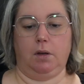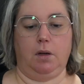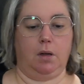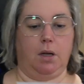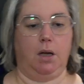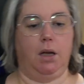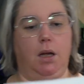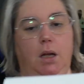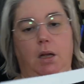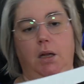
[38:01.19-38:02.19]
Okay,
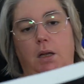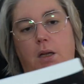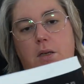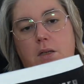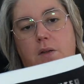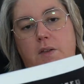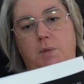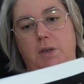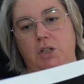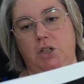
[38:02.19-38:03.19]
and this
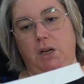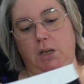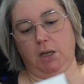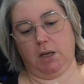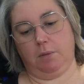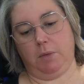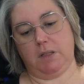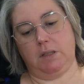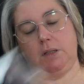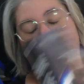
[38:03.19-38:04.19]
one is Shaney and
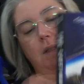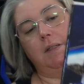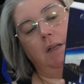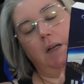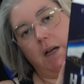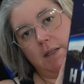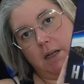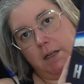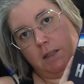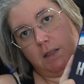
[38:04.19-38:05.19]
Mixon. This is The Last
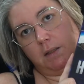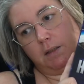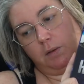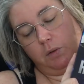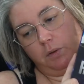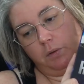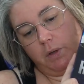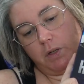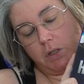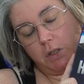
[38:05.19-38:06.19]
Hunter,
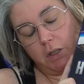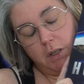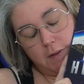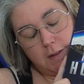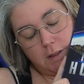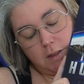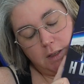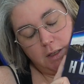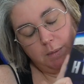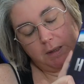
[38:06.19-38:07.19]
which is an
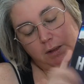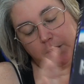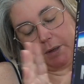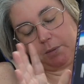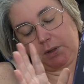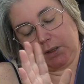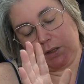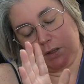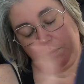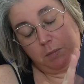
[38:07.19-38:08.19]
independently
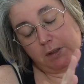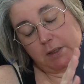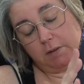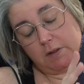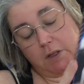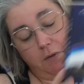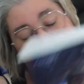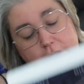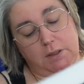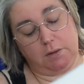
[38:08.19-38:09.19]
published military
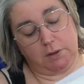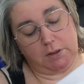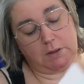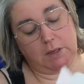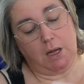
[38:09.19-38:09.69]
sci-fi series.